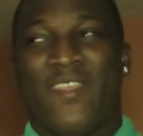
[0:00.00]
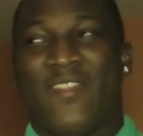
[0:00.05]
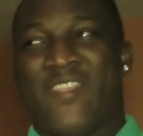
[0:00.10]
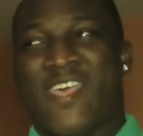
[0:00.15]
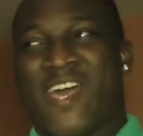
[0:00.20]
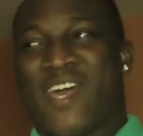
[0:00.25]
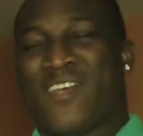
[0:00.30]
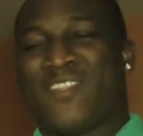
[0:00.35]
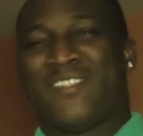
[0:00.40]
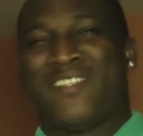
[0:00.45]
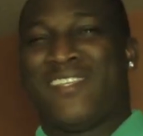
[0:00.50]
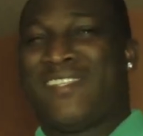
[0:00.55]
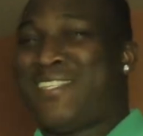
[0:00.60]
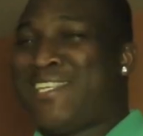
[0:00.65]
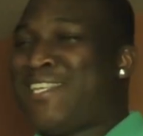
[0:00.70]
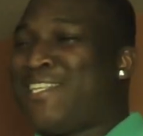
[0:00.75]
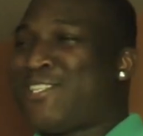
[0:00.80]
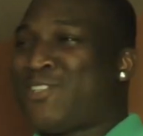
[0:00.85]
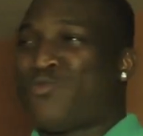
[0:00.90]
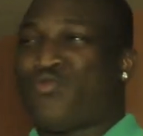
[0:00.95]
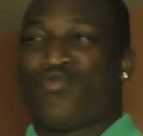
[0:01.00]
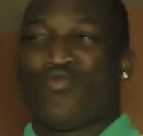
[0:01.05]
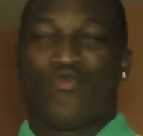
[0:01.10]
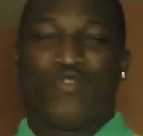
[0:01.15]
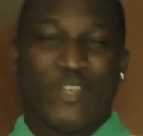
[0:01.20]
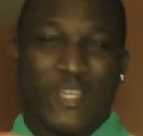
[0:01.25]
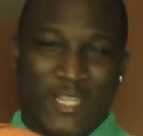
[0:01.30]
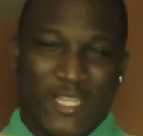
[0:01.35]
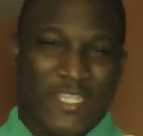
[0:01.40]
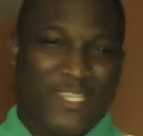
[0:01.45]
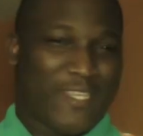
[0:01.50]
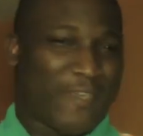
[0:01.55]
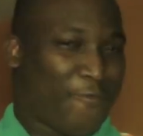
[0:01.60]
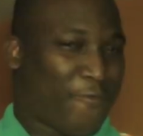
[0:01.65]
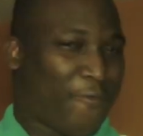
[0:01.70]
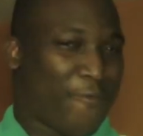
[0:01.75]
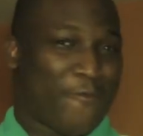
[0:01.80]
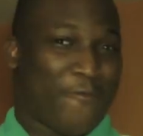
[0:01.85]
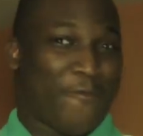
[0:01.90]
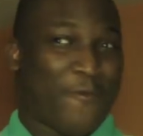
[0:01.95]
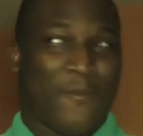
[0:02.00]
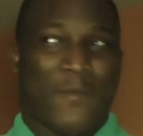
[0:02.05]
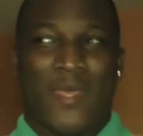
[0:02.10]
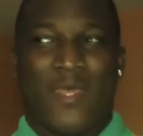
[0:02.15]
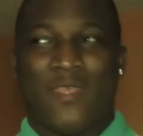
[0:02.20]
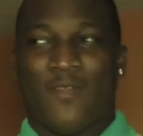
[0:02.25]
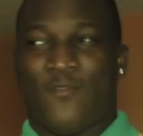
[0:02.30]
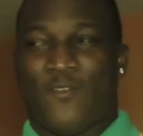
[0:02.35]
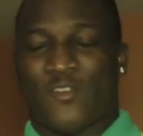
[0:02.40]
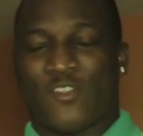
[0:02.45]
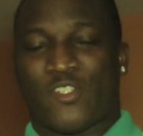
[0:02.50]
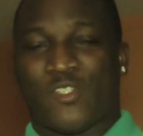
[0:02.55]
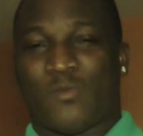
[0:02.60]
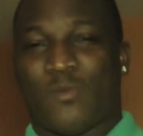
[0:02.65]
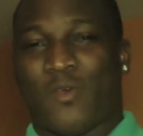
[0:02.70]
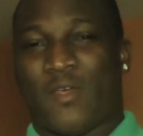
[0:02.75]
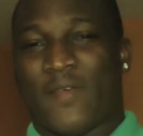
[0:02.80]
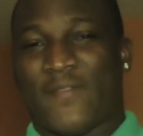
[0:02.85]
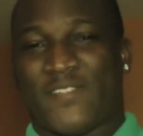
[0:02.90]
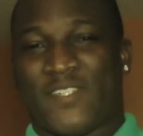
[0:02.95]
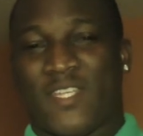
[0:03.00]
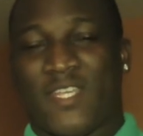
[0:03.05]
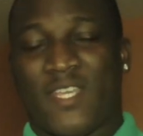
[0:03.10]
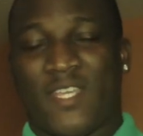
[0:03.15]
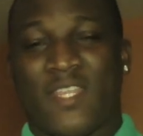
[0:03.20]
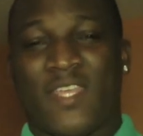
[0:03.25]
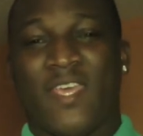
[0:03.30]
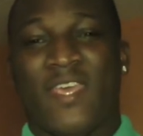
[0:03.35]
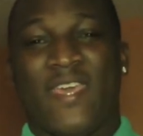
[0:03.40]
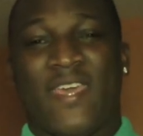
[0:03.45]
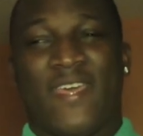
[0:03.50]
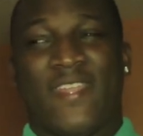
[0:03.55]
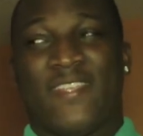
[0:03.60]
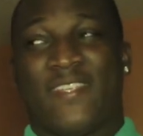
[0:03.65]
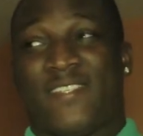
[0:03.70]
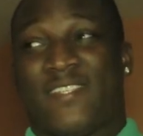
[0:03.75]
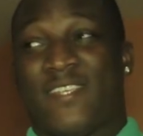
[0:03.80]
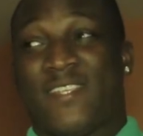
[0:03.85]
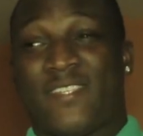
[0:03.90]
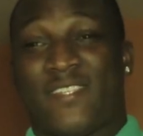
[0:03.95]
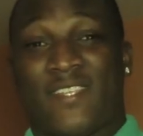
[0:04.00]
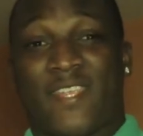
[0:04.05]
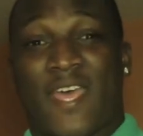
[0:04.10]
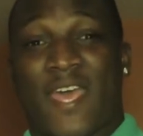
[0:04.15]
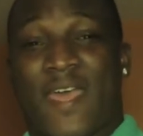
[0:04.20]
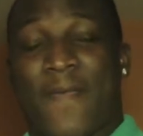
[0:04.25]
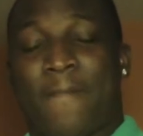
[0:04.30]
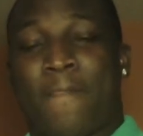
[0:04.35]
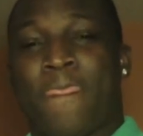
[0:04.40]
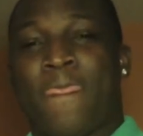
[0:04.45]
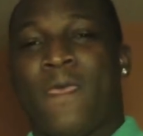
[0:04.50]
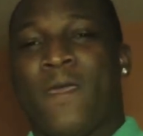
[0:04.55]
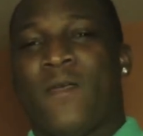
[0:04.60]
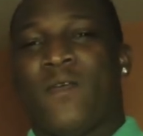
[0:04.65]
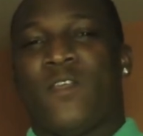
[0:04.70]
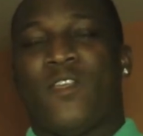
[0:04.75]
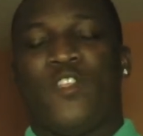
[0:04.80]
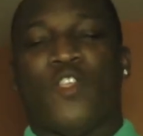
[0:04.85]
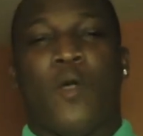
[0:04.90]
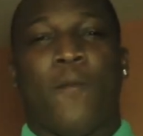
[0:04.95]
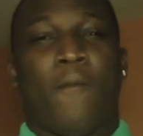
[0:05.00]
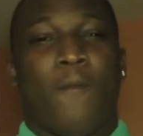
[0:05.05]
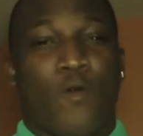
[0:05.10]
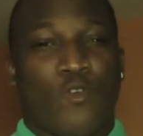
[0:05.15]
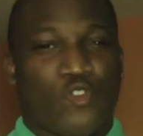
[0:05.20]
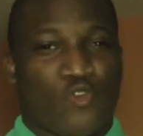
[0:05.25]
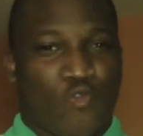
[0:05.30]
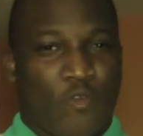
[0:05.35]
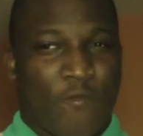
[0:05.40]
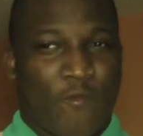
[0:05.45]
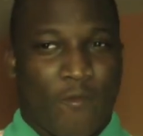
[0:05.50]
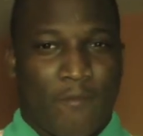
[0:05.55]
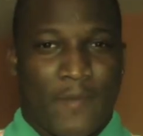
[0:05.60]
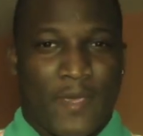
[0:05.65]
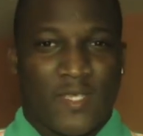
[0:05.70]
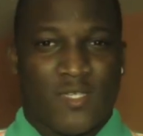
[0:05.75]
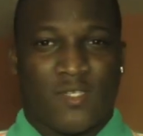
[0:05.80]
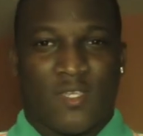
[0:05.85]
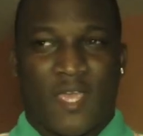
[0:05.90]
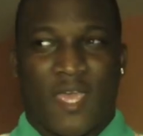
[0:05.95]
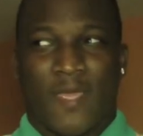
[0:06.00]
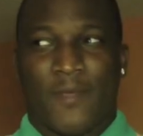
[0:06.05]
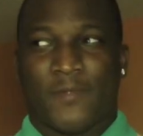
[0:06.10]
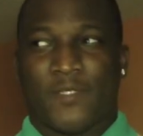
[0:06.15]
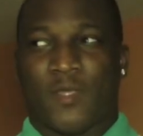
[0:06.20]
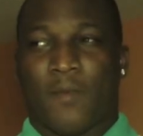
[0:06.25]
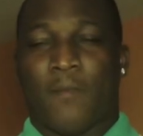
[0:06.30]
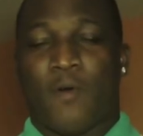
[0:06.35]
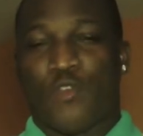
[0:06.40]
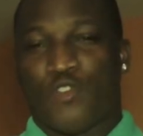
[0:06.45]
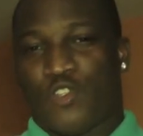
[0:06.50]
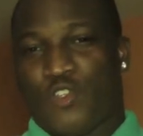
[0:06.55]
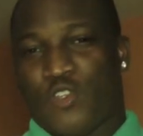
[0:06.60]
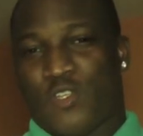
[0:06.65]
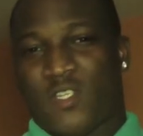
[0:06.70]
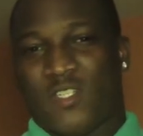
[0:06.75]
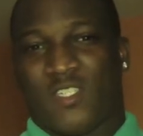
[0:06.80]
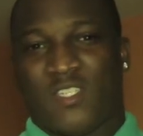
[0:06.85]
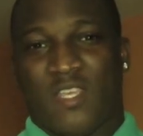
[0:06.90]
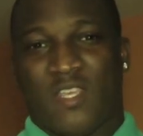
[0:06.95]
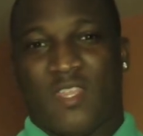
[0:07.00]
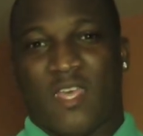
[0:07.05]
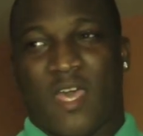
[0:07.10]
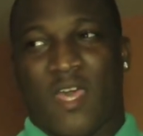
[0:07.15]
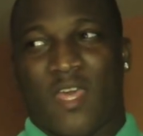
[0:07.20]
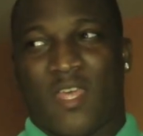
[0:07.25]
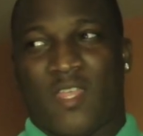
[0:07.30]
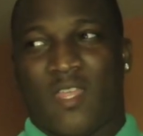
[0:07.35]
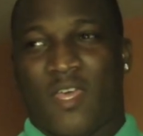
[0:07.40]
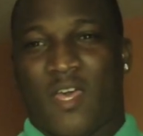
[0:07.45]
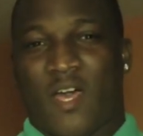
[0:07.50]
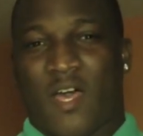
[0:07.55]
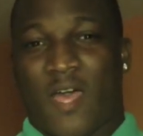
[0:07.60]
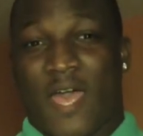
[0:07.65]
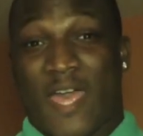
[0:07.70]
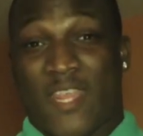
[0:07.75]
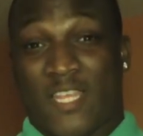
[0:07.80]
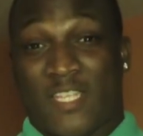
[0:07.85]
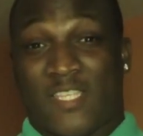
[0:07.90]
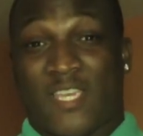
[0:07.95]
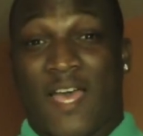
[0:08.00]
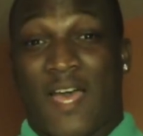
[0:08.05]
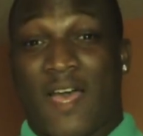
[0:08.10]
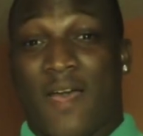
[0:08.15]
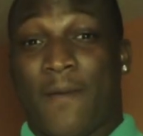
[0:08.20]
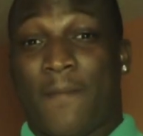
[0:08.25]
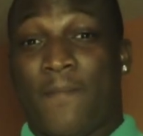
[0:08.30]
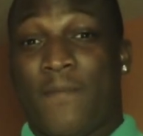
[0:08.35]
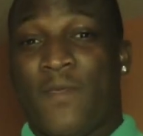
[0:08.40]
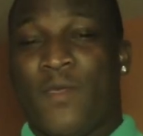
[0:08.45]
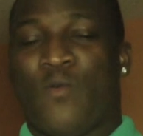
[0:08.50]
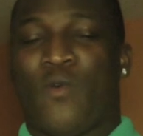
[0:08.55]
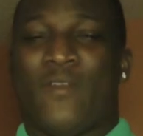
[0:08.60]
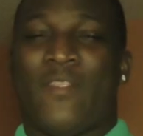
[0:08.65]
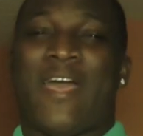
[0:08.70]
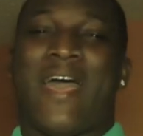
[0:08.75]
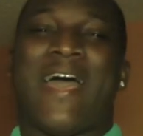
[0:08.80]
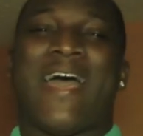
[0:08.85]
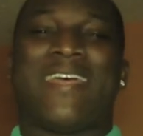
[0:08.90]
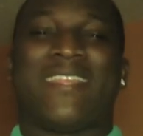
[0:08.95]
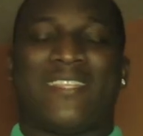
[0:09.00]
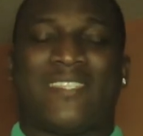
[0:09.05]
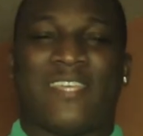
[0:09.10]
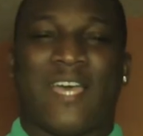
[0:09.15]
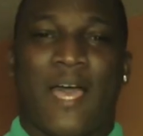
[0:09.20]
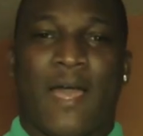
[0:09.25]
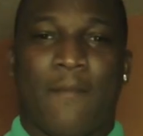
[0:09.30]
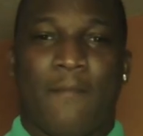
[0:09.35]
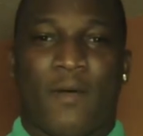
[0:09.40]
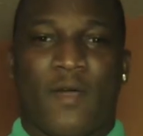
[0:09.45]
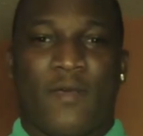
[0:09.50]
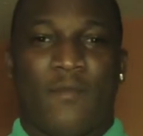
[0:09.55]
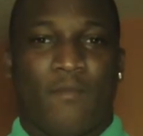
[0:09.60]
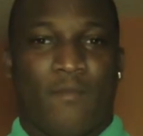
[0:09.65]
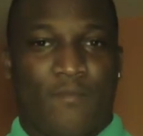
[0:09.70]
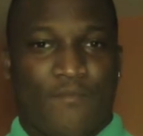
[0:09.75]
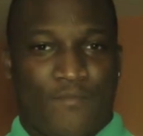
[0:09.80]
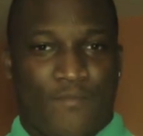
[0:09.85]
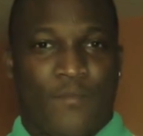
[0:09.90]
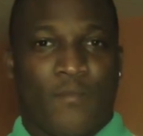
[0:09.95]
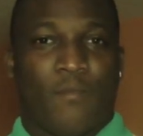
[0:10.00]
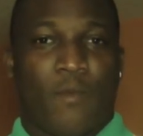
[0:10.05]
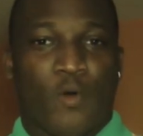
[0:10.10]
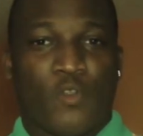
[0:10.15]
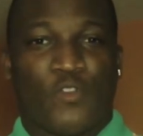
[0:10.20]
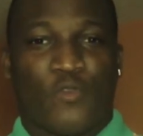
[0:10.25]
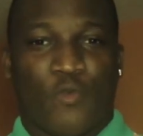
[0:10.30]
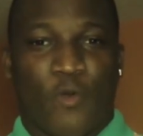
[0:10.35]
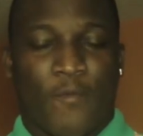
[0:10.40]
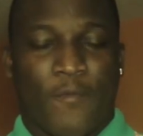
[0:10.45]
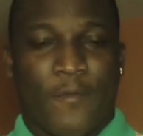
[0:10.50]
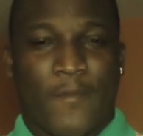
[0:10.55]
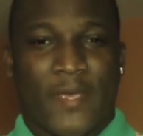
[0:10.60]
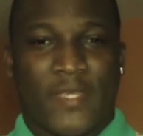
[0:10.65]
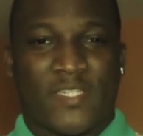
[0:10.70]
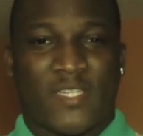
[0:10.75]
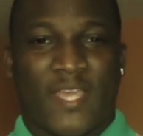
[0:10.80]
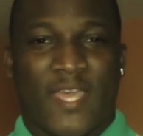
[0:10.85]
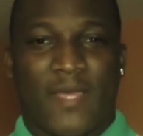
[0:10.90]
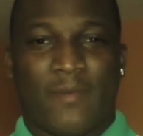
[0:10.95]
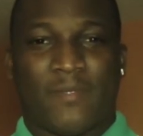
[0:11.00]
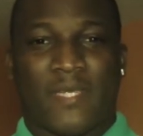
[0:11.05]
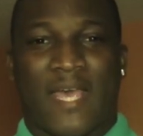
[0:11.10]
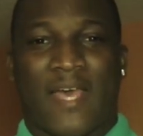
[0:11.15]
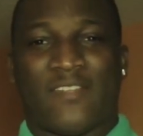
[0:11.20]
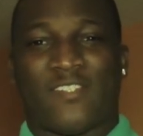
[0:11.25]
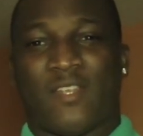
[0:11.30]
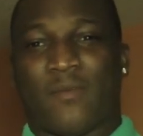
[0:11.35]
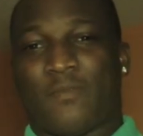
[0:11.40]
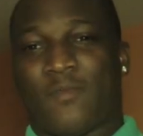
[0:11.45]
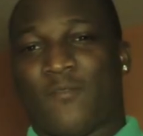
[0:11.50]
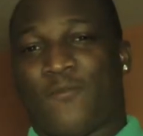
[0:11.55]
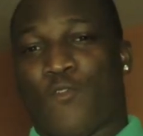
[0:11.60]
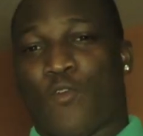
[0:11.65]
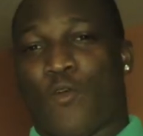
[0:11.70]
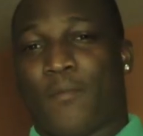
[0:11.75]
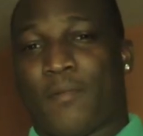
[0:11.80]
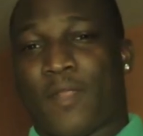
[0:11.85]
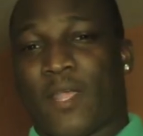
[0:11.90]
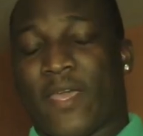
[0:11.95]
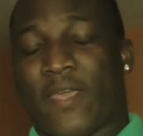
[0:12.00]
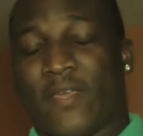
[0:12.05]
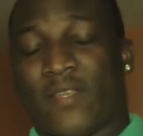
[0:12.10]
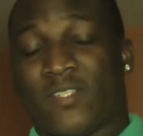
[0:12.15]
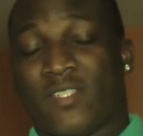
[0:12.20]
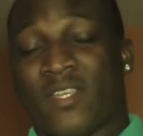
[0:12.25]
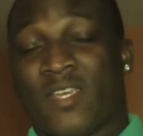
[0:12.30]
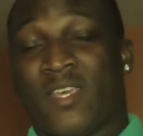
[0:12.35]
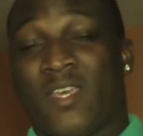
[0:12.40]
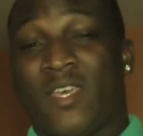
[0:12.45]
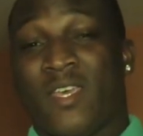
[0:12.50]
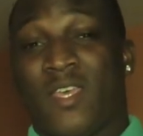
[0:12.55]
Now, this is really different from any versus mode I've seen, in the sense that, you know, most rhythm-based games, the most you can see that at a time, well, not at a time, but most rhythm-based games has up to 4 players.